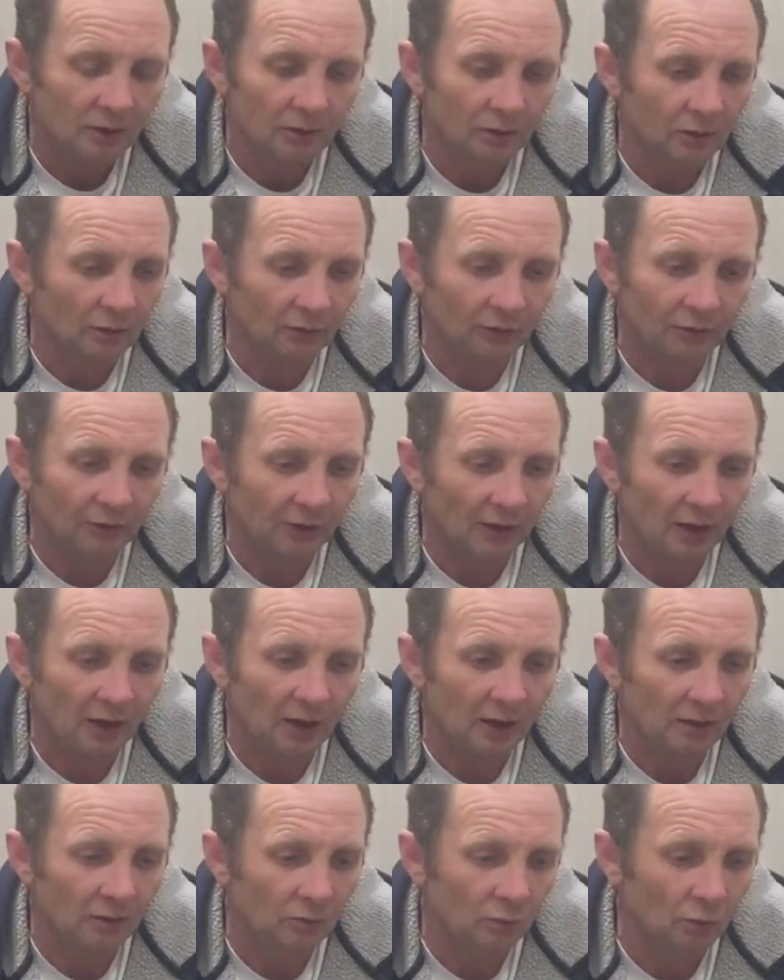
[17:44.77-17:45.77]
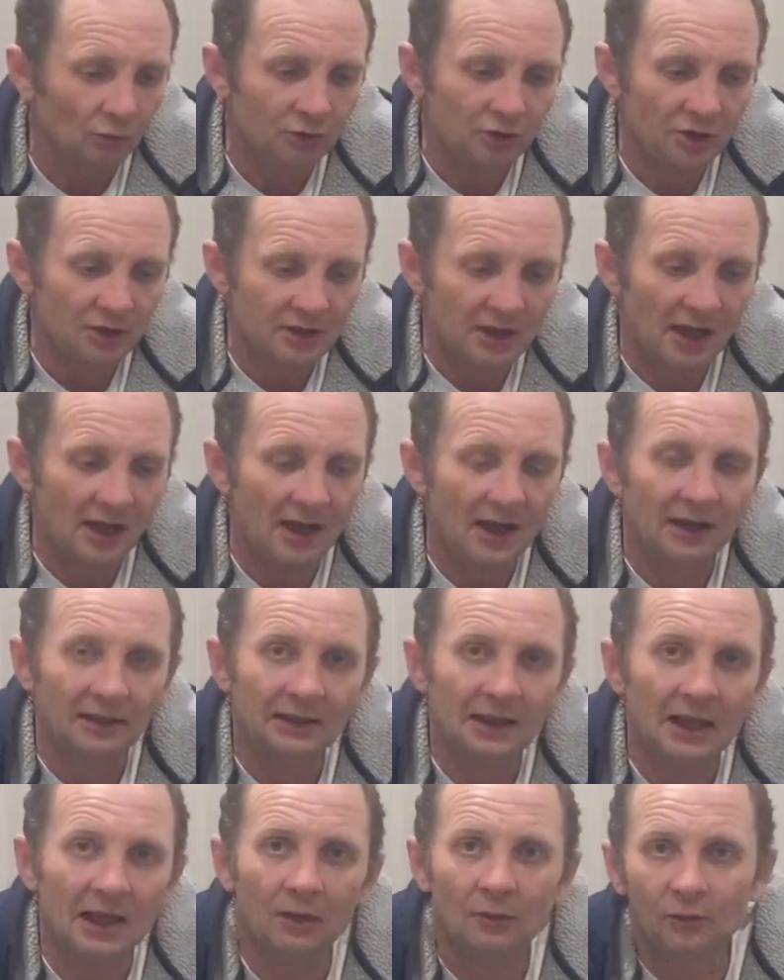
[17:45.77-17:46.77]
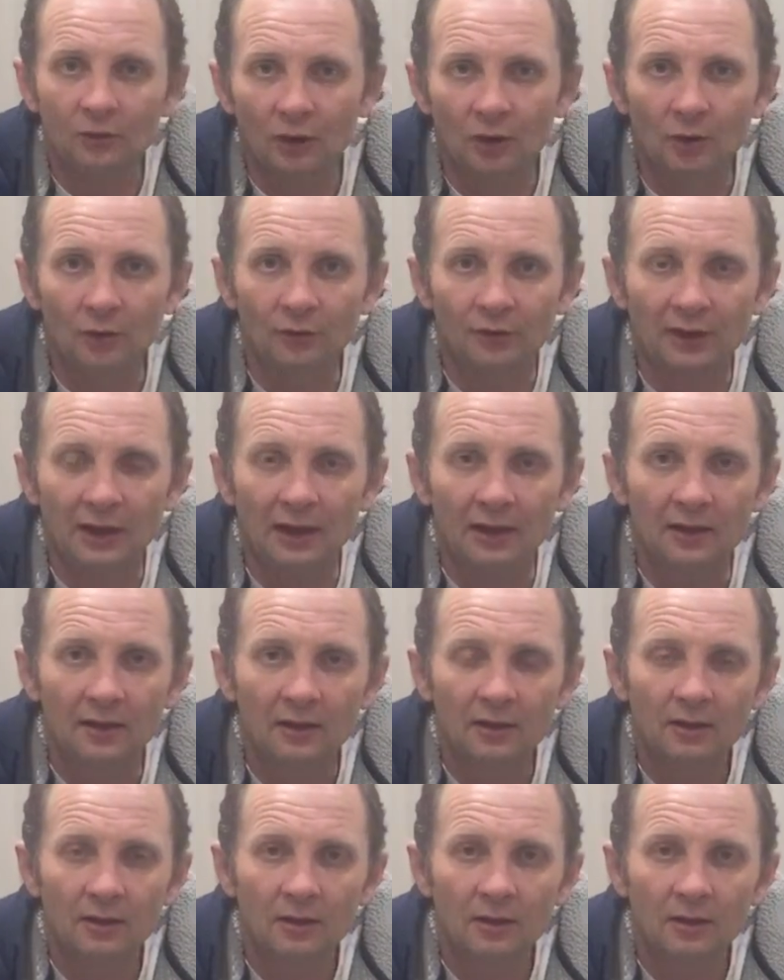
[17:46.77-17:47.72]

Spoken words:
because once you take that out, use it,